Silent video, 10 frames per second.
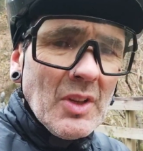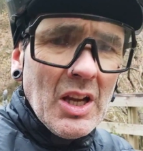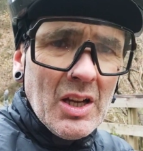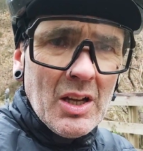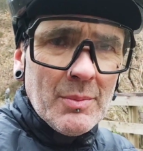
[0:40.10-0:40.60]

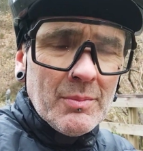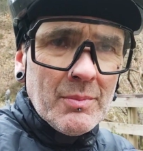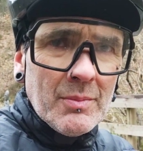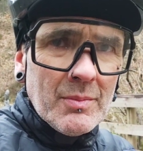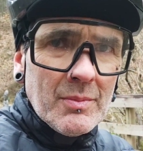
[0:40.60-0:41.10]
Done
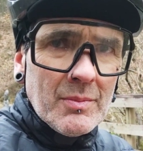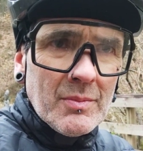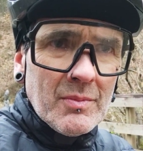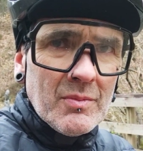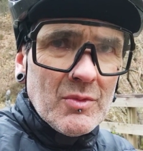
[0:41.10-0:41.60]

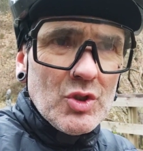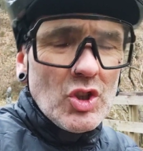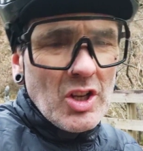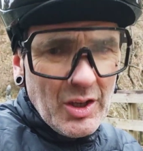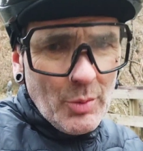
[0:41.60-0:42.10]

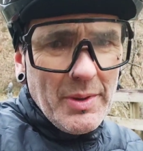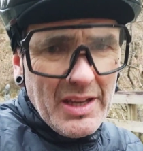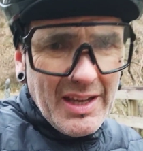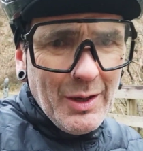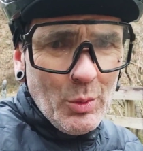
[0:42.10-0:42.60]
a little
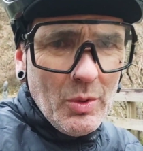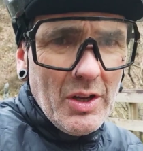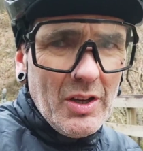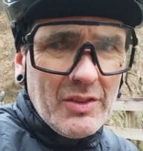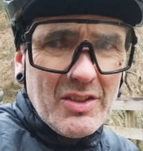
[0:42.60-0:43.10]
bit of hill
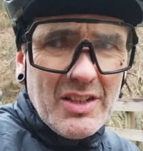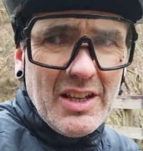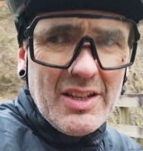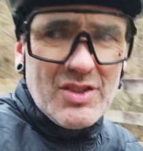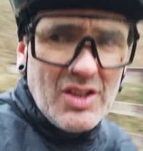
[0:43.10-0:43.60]
work
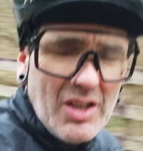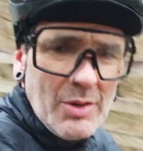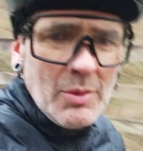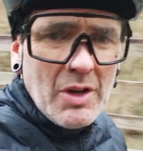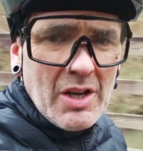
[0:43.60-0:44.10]
today,
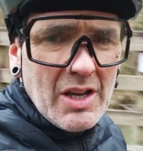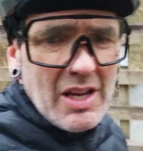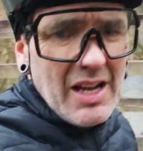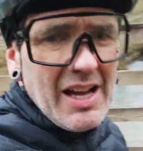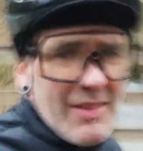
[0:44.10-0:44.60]
so
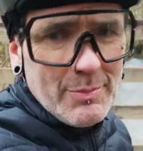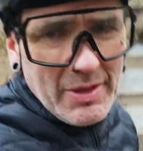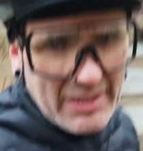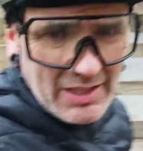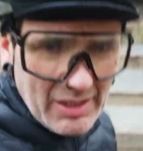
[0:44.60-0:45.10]
I have
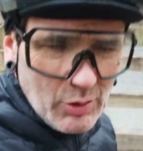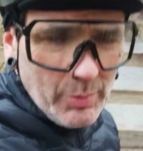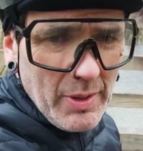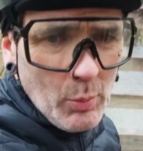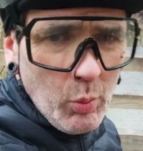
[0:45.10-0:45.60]
been a little
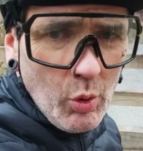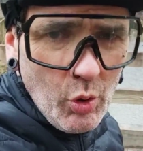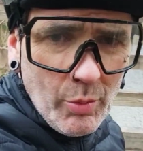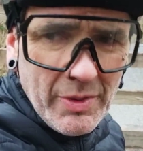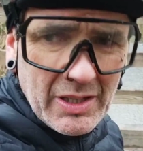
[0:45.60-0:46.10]
bit
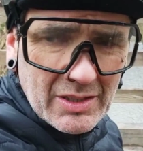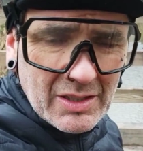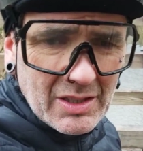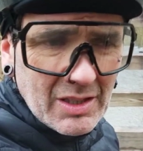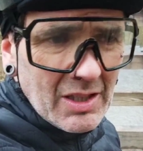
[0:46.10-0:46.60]
warm.
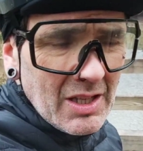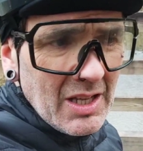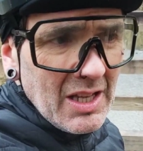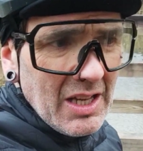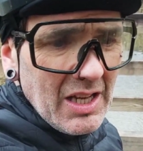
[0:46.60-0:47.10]

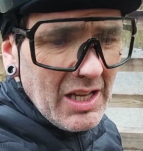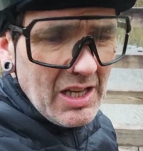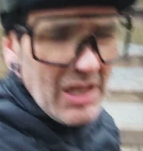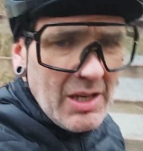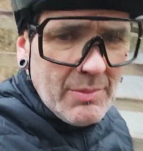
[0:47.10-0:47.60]

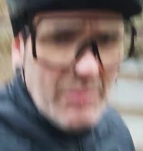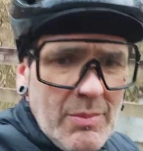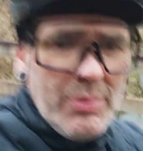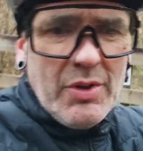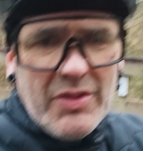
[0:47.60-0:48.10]

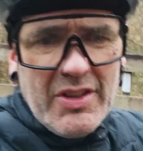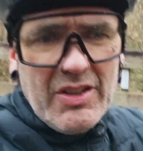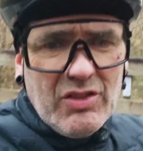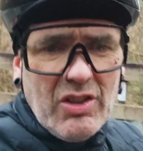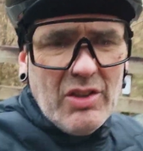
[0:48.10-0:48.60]
But
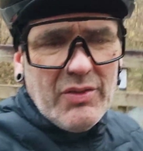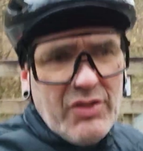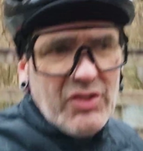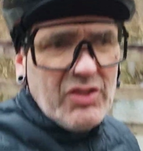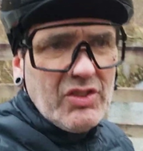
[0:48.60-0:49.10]
these
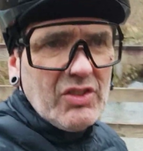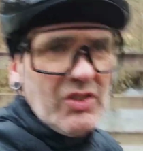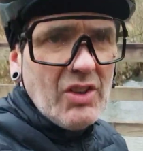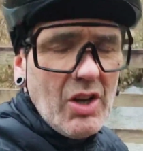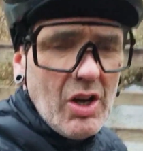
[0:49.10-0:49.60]

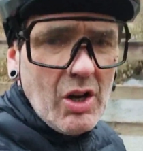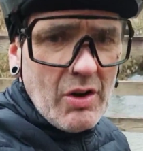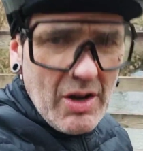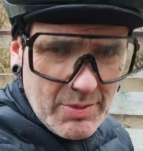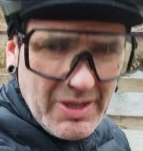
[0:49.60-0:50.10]
gloves
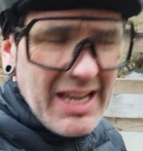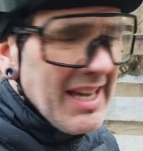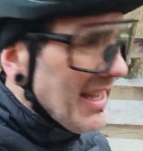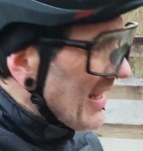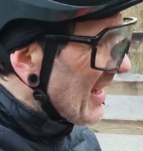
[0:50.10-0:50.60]
are
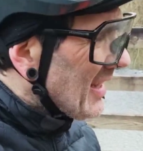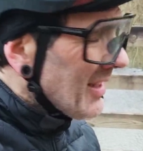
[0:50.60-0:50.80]
okay.